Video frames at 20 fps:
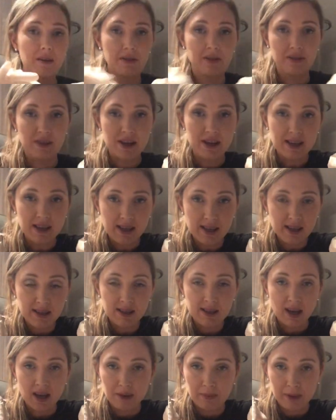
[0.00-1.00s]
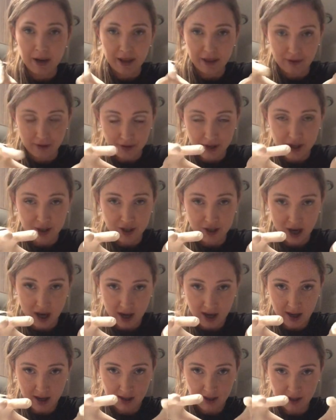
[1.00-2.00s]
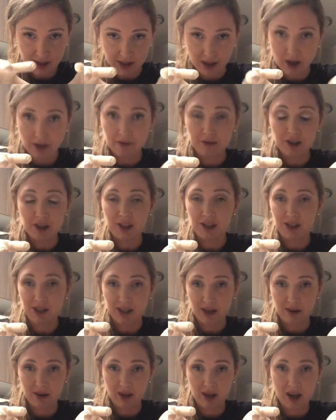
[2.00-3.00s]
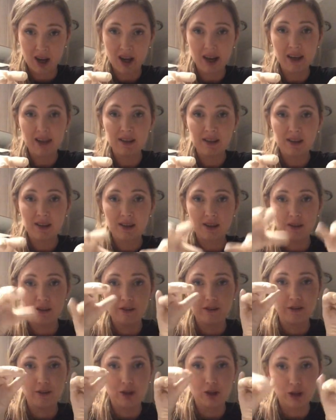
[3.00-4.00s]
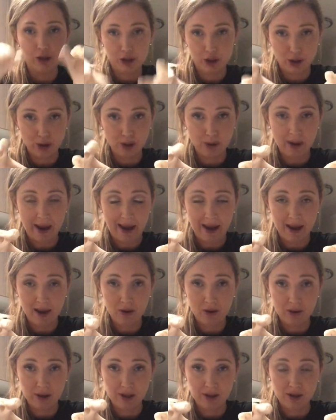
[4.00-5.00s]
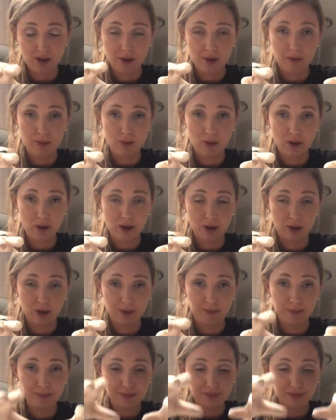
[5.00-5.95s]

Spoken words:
these are my 3 jars that I've just sterilized for 2 hours on the boil.